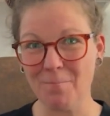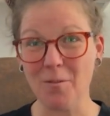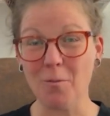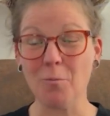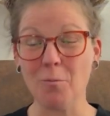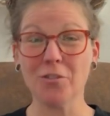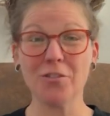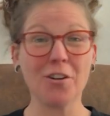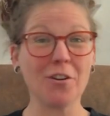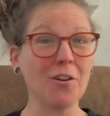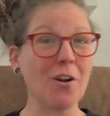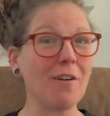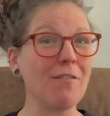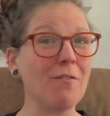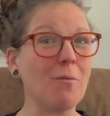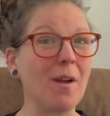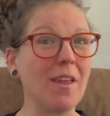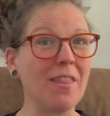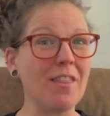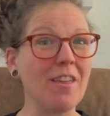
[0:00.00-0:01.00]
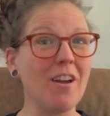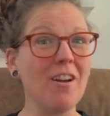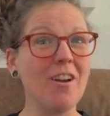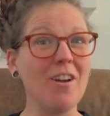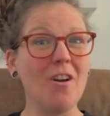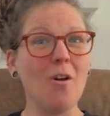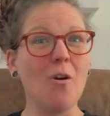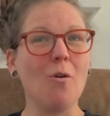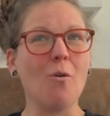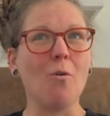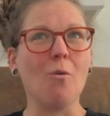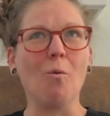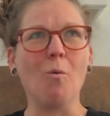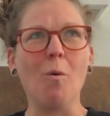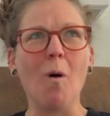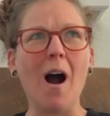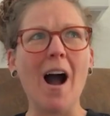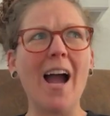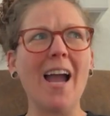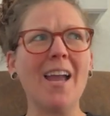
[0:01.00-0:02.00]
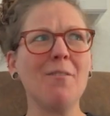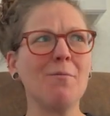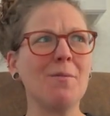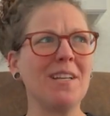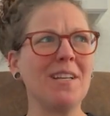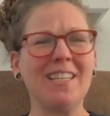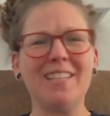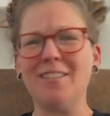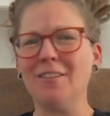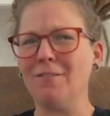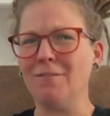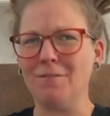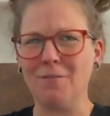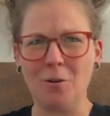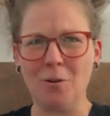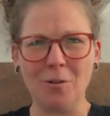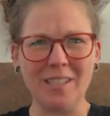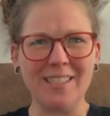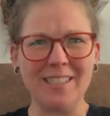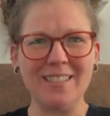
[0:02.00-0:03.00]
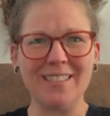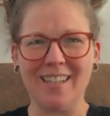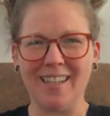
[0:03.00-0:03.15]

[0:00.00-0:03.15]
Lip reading: We'll start off with why we need to focus